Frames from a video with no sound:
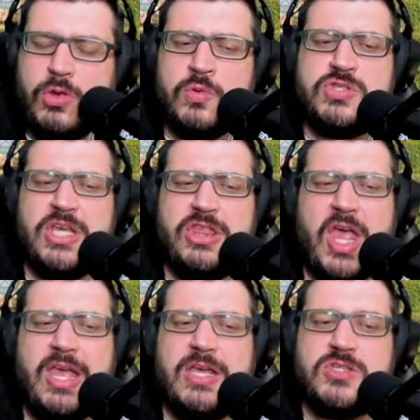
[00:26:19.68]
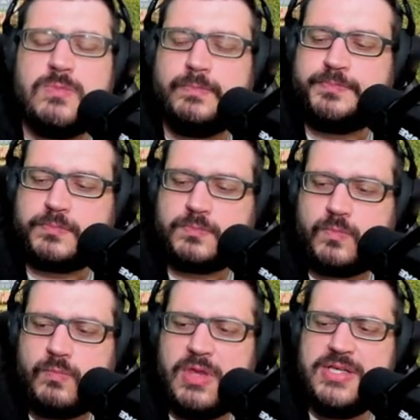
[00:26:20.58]
See, the thing is
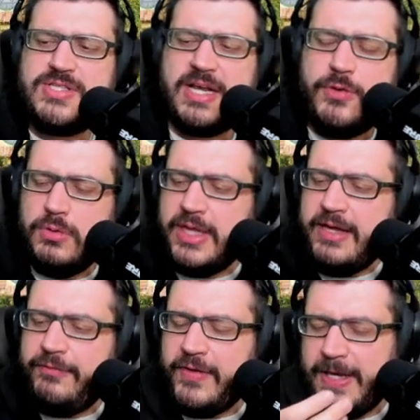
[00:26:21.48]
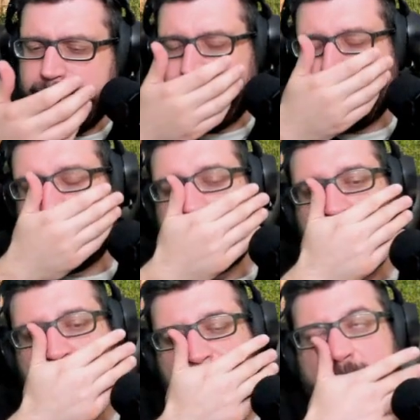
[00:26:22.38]
that if you live in
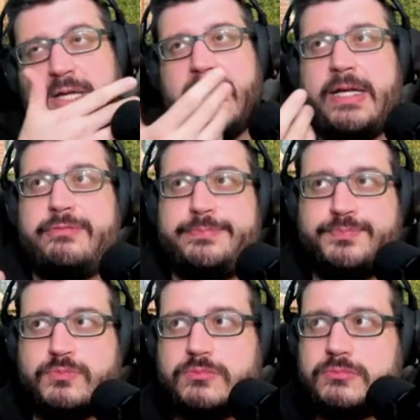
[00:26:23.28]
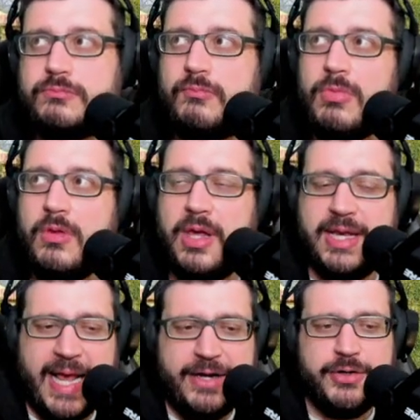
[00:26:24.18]
kind of
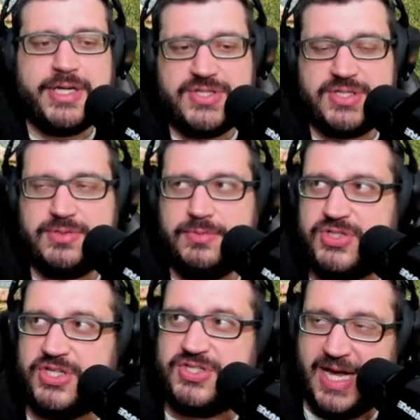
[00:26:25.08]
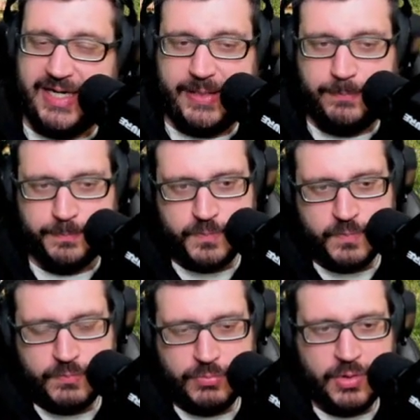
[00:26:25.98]
an anarchist society,
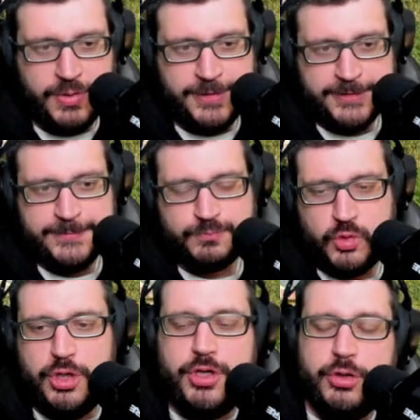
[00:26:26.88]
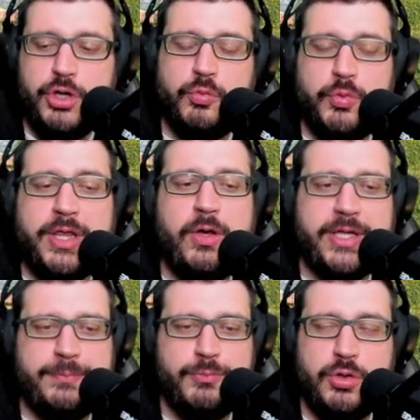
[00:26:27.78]
you really
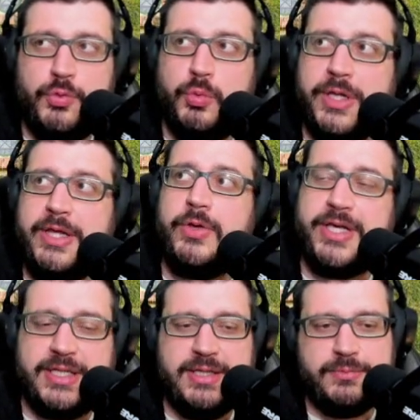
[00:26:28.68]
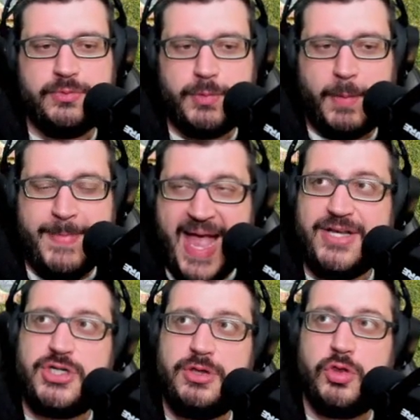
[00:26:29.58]
only can
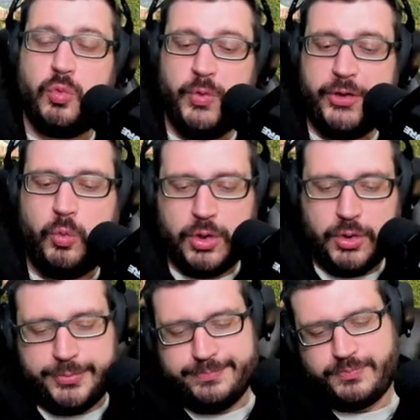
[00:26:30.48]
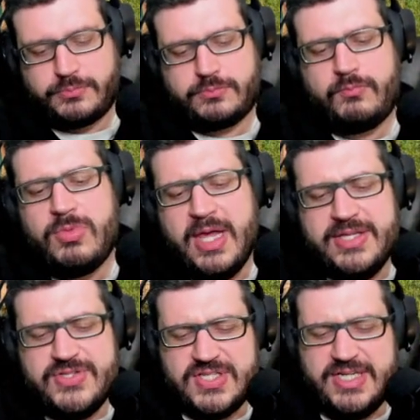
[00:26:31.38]
imagine the real world
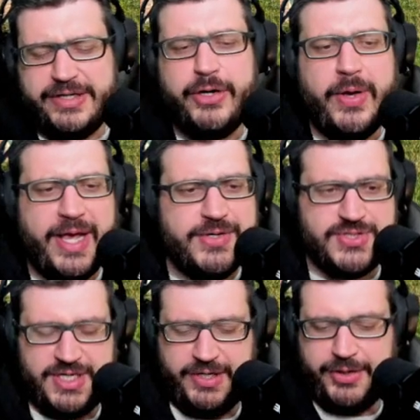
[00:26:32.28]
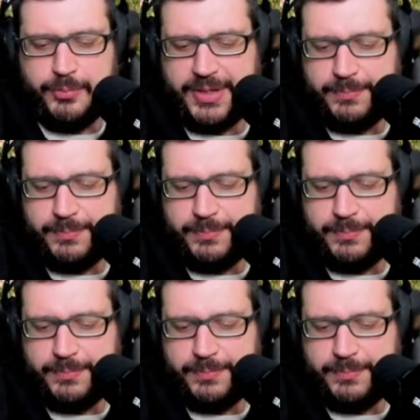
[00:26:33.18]
in scenario A or scenario B,